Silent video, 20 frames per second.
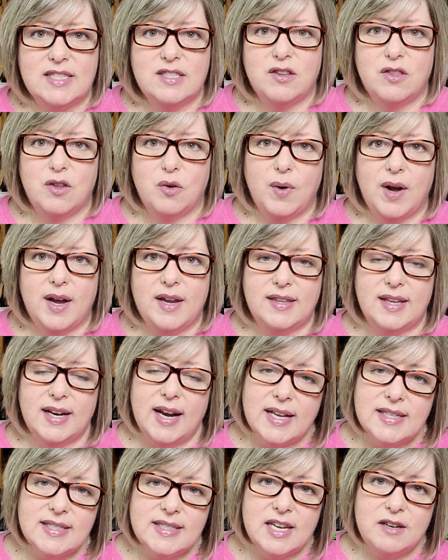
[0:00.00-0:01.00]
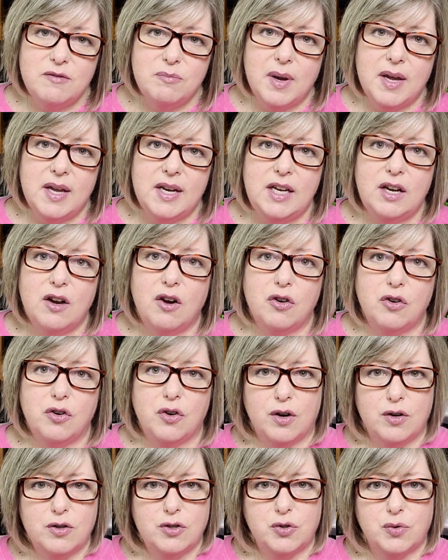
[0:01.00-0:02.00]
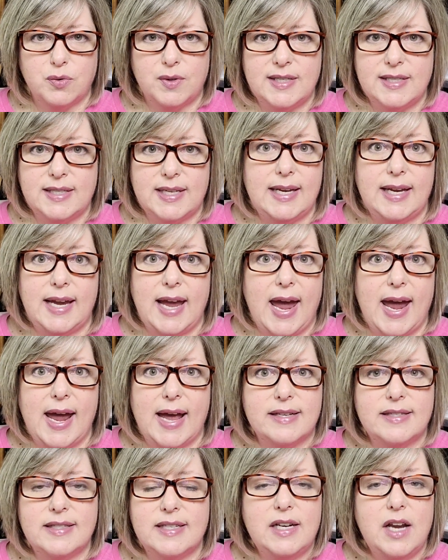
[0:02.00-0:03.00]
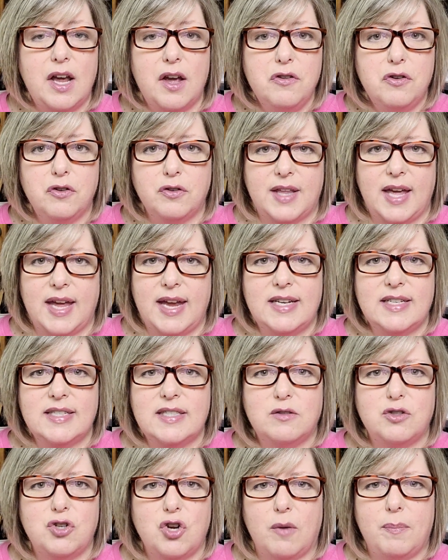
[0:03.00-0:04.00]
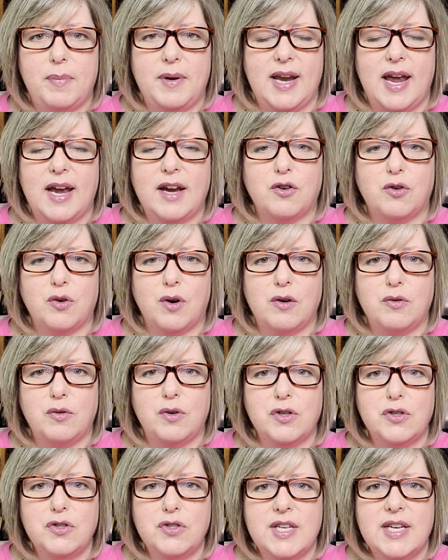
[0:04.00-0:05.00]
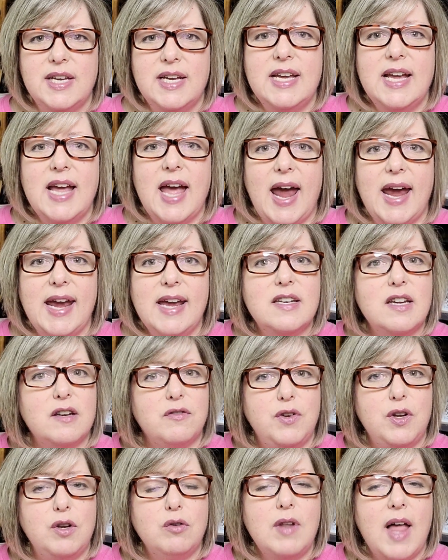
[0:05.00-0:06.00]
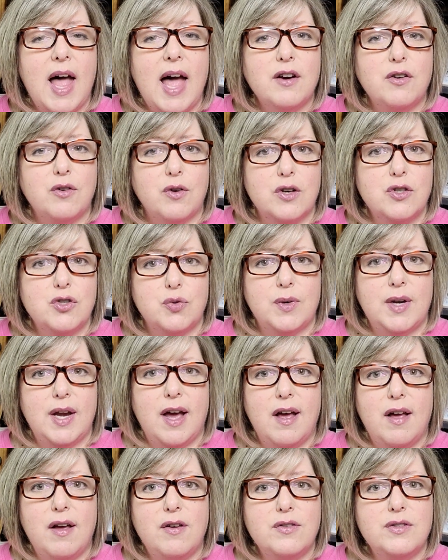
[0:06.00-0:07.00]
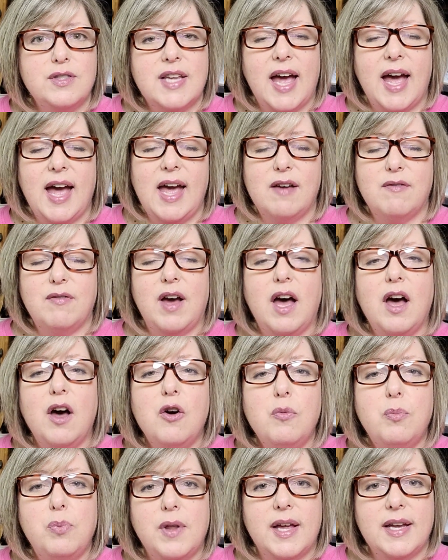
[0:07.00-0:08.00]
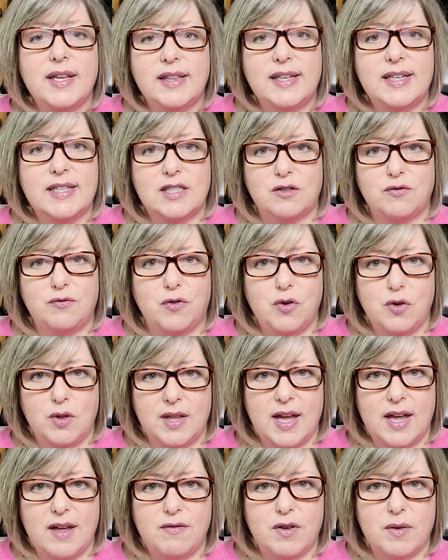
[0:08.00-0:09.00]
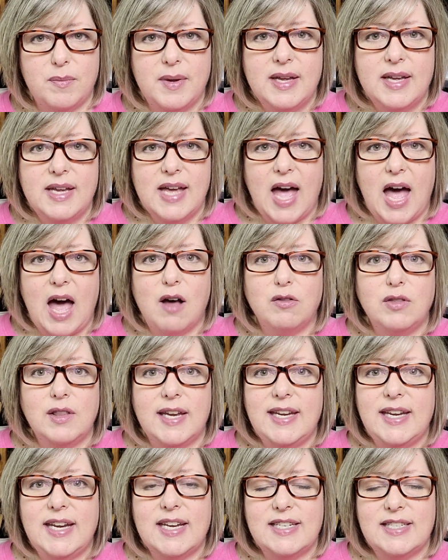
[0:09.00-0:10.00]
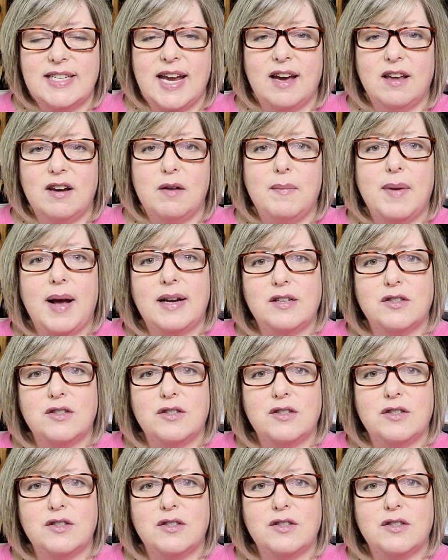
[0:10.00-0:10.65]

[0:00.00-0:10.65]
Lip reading: into the way that I save money on groceries and gas and other things shopping at Kroger's. And if you like grocery hauls, I have a whole playlist full of them. I'll link it down in my